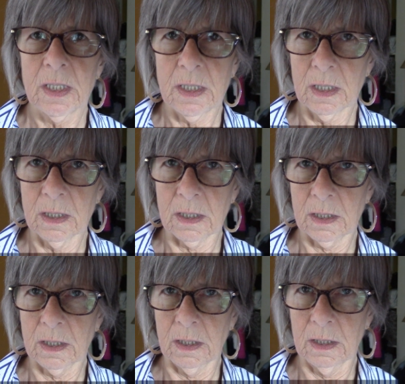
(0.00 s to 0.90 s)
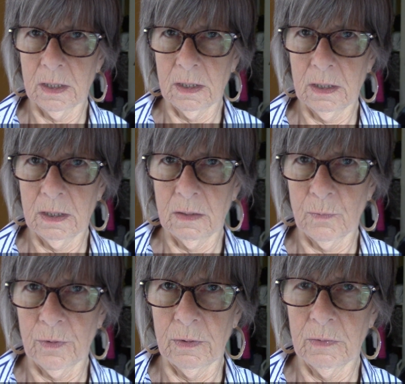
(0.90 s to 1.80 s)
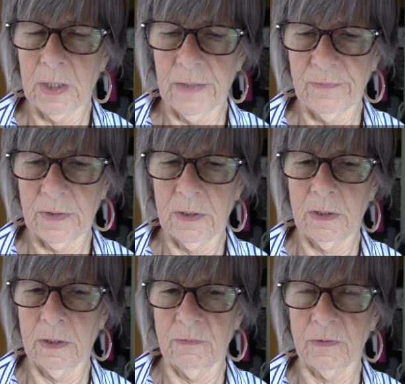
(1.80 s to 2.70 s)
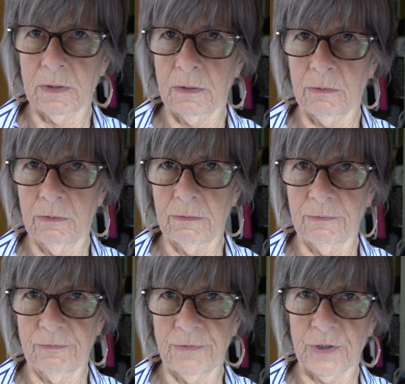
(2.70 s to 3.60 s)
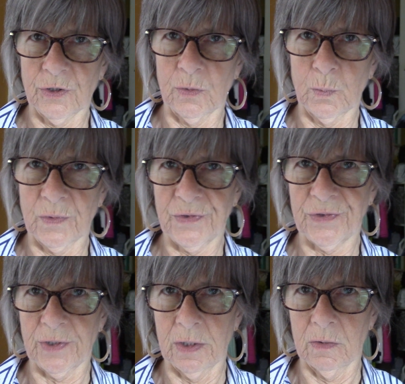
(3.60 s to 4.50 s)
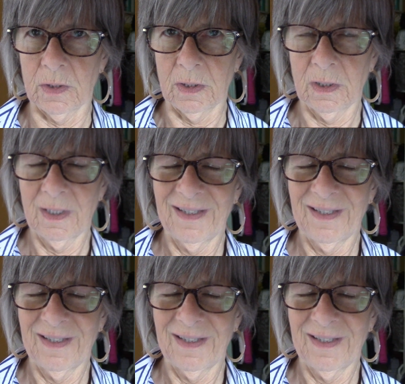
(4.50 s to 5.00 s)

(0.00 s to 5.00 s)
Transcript: dark side where you would have to have a true confession with Sarah?